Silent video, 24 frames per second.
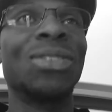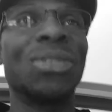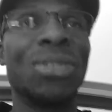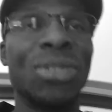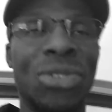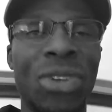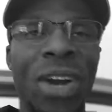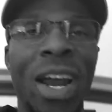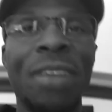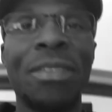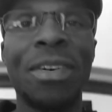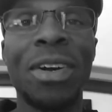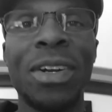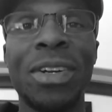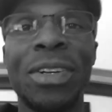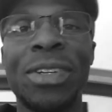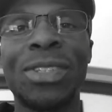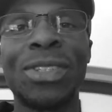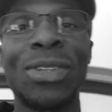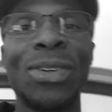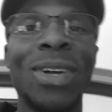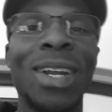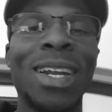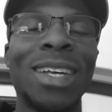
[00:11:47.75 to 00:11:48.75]
driving her to
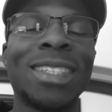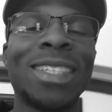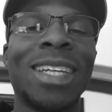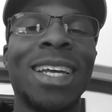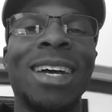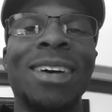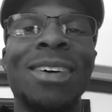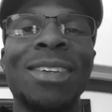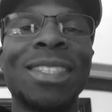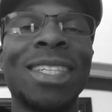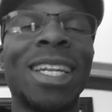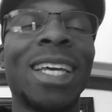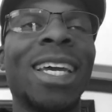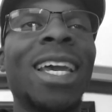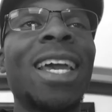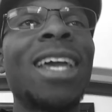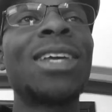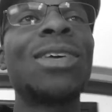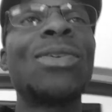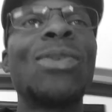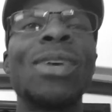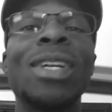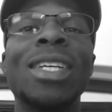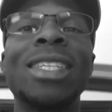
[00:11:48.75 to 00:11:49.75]
school. I was like, hey,
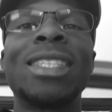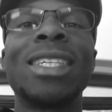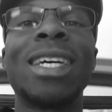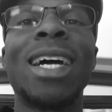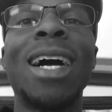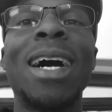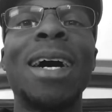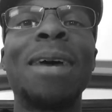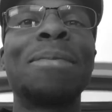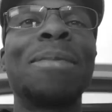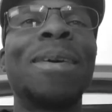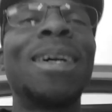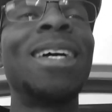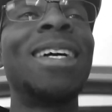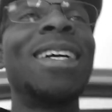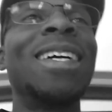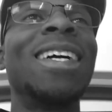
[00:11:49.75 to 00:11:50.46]
you want a job?